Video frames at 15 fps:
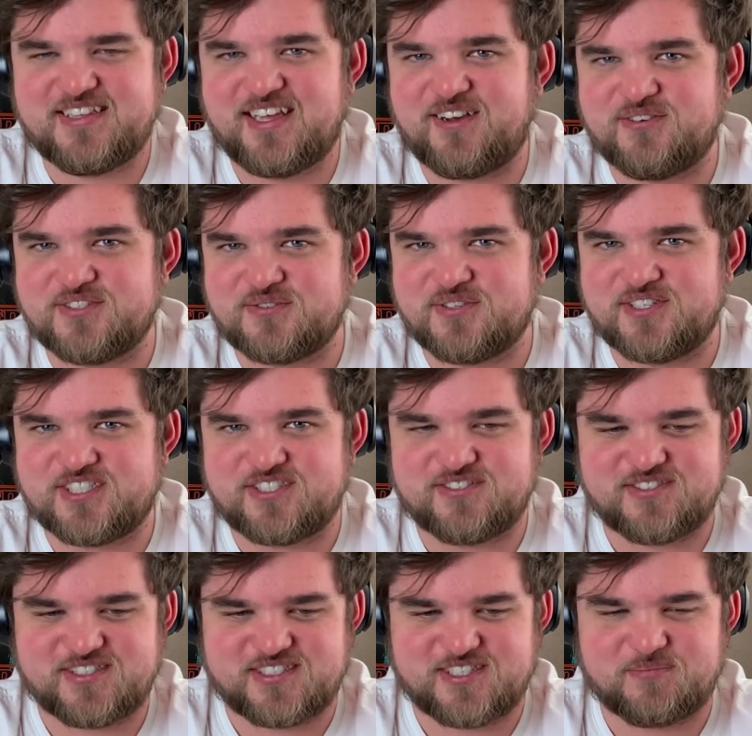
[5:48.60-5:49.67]
that was what she
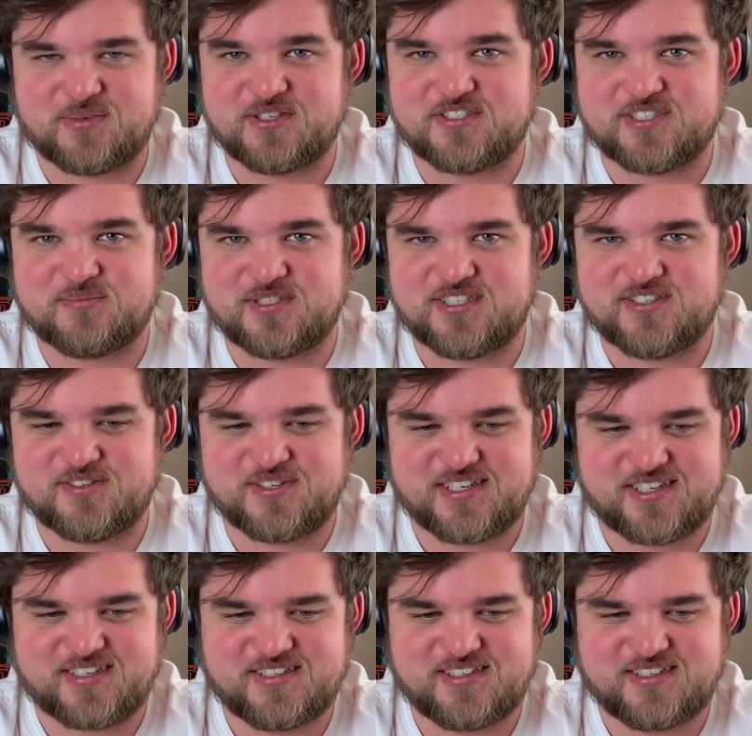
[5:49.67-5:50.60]
was supposed to be doing.